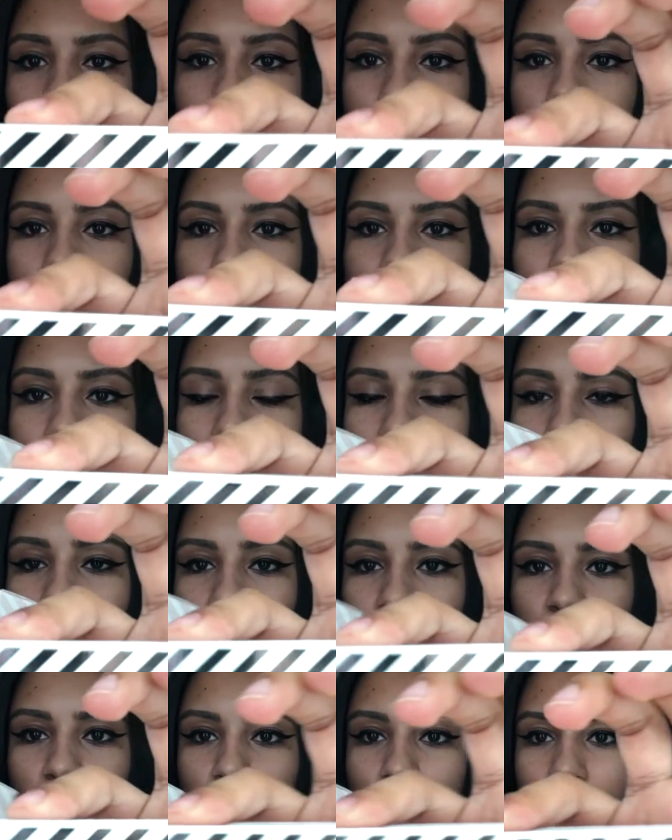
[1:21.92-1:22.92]

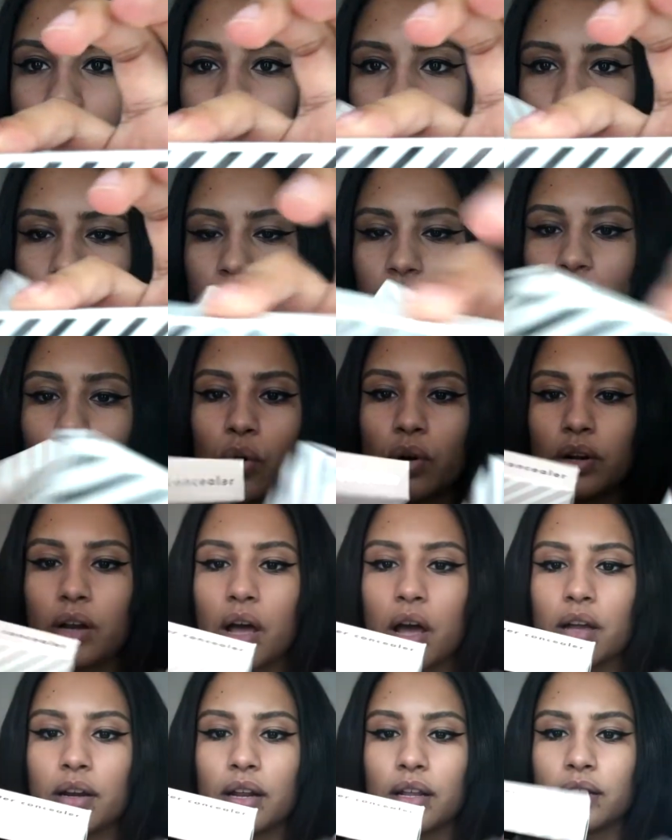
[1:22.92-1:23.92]
metallic stripes here going
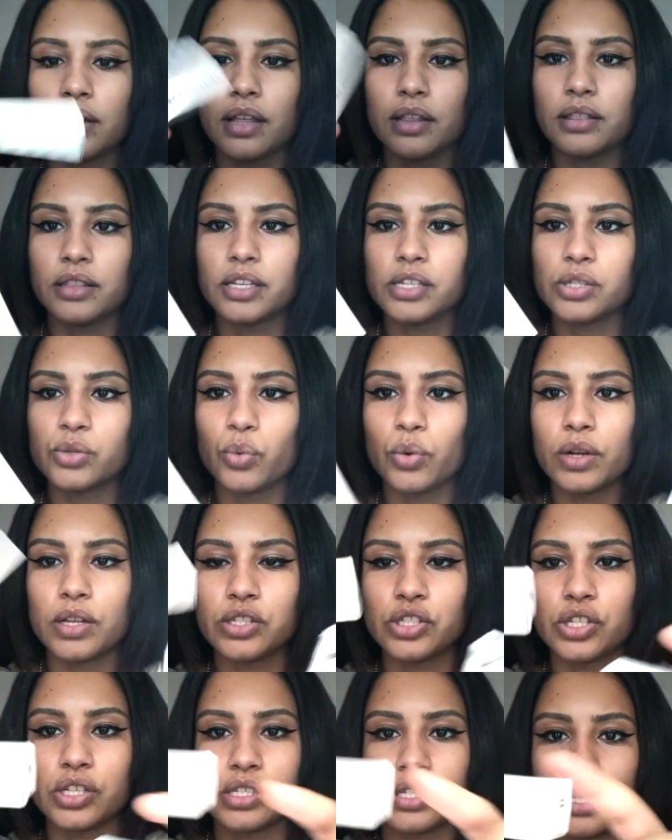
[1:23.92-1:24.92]
on, and then this one
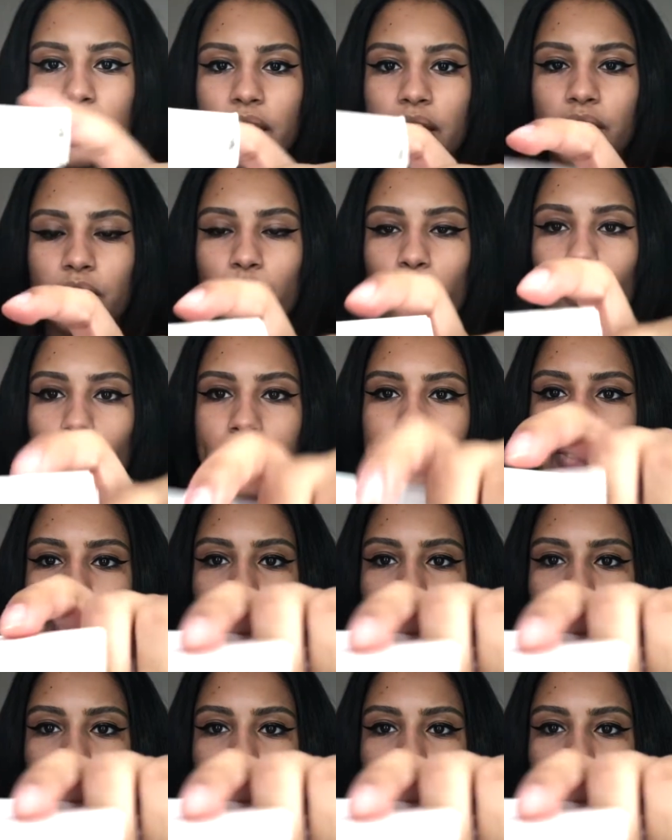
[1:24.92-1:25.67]
is just like white